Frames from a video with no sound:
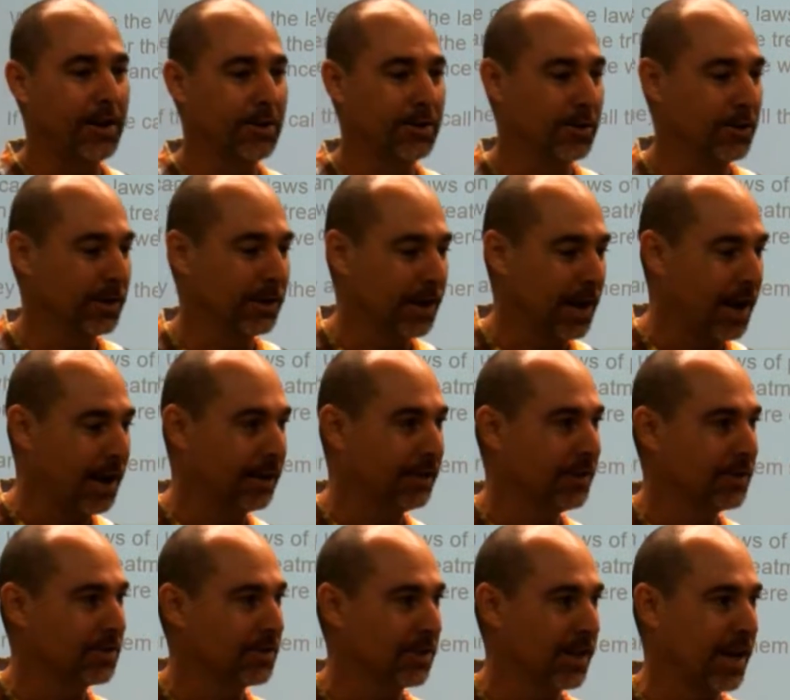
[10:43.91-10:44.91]
You're doing like
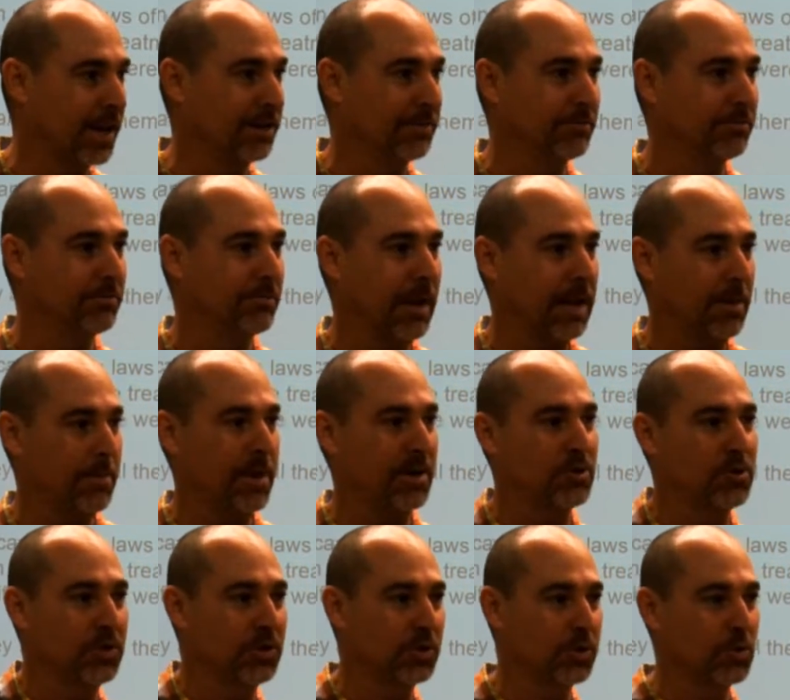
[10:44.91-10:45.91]
this, like
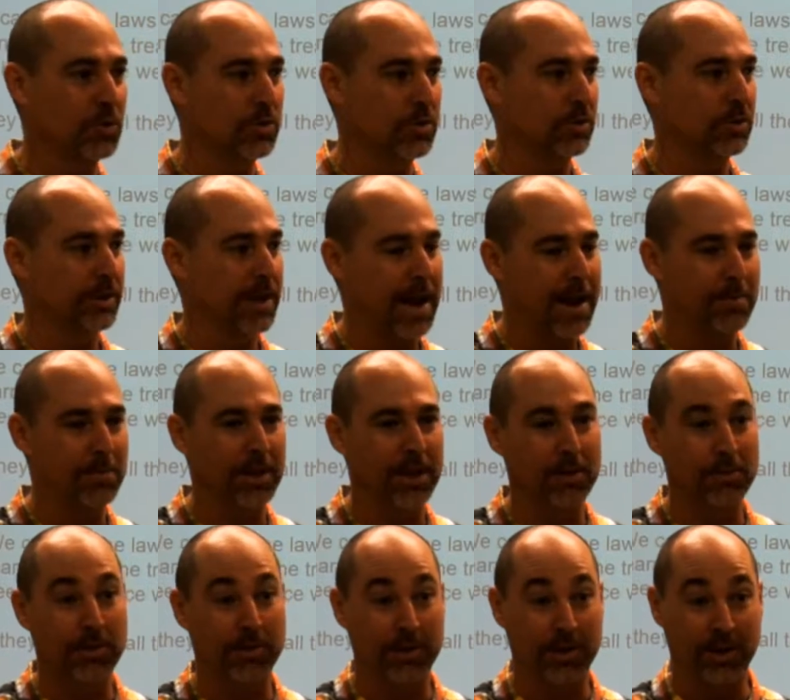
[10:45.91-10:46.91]
elementary school
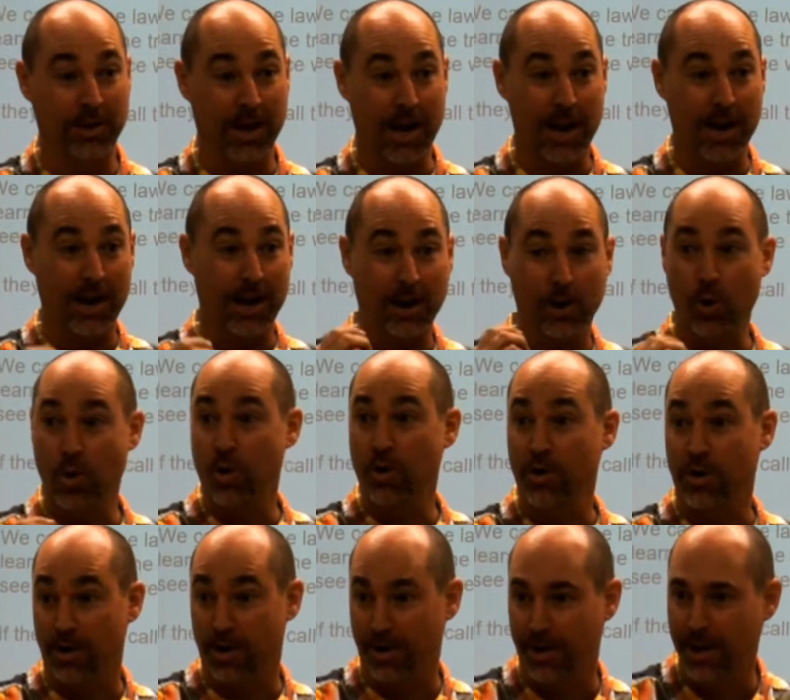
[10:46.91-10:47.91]
gambling with a
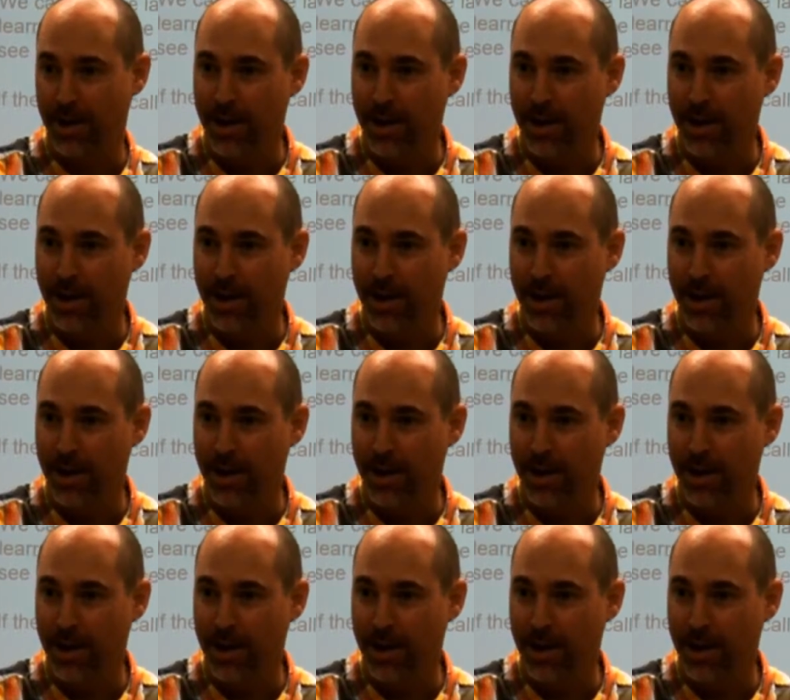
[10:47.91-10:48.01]
quarter.